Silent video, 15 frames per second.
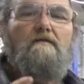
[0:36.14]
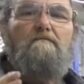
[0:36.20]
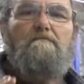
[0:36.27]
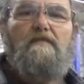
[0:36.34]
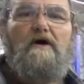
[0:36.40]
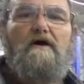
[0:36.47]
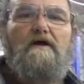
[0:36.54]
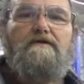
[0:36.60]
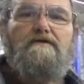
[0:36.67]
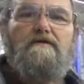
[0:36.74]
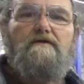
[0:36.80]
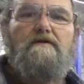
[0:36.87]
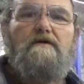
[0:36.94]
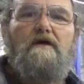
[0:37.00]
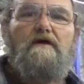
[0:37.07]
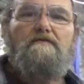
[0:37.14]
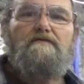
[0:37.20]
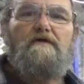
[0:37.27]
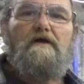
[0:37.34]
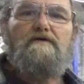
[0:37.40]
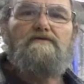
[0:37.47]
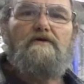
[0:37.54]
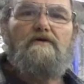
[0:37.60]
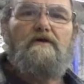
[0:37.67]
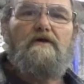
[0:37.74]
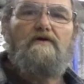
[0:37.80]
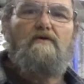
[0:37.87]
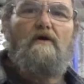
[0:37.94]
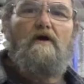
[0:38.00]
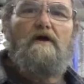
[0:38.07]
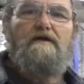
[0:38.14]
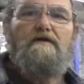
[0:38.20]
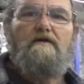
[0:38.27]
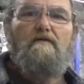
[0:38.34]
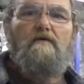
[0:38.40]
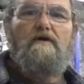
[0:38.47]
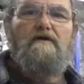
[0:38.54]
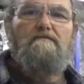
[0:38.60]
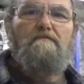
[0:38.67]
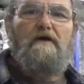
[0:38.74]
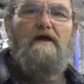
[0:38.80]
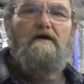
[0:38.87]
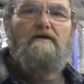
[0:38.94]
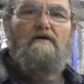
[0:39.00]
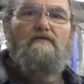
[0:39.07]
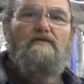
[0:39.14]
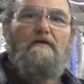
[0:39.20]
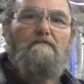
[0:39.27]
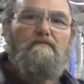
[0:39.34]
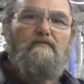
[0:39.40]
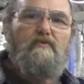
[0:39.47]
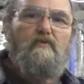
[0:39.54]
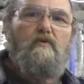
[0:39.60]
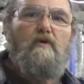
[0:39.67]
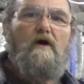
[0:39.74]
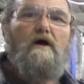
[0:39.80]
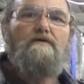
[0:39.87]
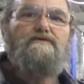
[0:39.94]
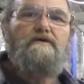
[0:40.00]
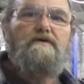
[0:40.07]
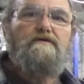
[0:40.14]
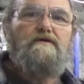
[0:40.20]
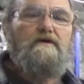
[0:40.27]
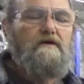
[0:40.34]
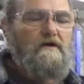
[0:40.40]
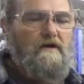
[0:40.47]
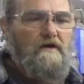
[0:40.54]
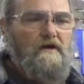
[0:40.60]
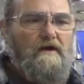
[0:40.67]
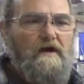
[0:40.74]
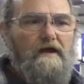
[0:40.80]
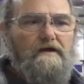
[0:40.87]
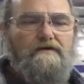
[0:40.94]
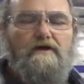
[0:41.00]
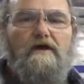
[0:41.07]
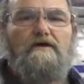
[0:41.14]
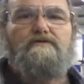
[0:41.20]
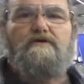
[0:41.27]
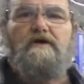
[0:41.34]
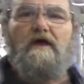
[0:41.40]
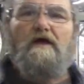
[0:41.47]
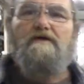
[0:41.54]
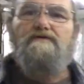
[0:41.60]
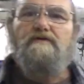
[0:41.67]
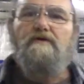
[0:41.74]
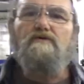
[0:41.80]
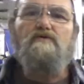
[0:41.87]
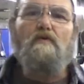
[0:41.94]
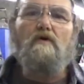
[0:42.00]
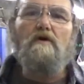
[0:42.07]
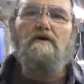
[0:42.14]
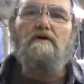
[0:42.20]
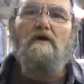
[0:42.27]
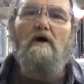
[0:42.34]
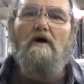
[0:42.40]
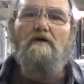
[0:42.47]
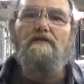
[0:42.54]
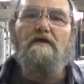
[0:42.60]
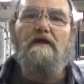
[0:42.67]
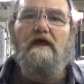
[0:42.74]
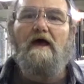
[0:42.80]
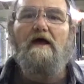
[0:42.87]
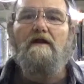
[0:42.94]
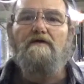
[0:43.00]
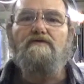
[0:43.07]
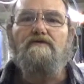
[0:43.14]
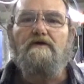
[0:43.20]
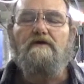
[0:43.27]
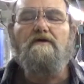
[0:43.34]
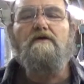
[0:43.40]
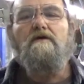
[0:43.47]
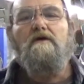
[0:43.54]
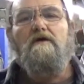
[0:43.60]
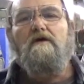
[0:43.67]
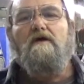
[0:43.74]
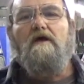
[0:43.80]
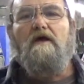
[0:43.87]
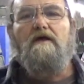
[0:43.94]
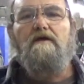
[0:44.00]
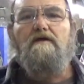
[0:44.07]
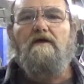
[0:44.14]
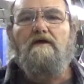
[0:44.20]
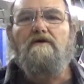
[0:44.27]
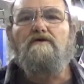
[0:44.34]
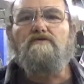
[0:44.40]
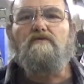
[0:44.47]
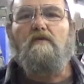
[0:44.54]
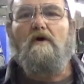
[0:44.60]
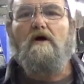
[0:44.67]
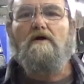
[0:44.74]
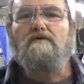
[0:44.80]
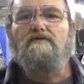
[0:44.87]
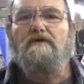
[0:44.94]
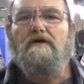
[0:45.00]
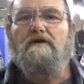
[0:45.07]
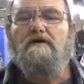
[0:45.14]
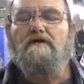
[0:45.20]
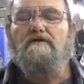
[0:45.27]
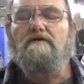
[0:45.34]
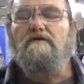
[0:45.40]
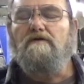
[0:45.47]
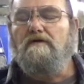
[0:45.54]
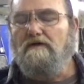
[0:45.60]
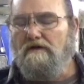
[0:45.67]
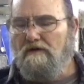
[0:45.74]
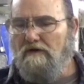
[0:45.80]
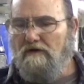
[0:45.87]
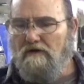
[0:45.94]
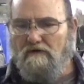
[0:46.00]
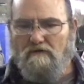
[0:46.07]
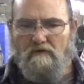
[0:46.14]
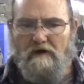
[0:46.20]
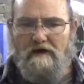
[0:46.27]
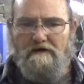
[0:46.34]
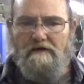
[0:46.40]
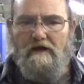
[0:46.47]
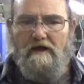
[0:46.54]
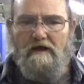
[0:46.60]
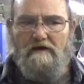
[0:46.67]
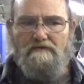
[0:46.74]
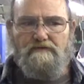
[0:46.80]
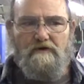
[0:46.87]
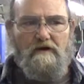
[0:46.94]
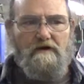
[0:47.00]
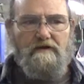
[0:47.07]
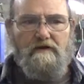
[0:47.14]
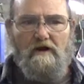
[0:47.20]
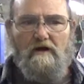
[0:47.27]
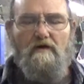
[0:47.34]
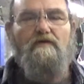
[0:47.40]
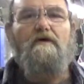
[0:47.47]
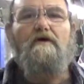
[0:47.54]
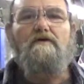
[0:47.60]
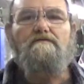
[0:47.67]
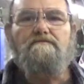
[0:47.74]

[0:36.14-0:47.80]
but everything's looking great and we're getting back on the project. And yes, Casey is working on the Galaxy. He is water sanding right now, trying to get all the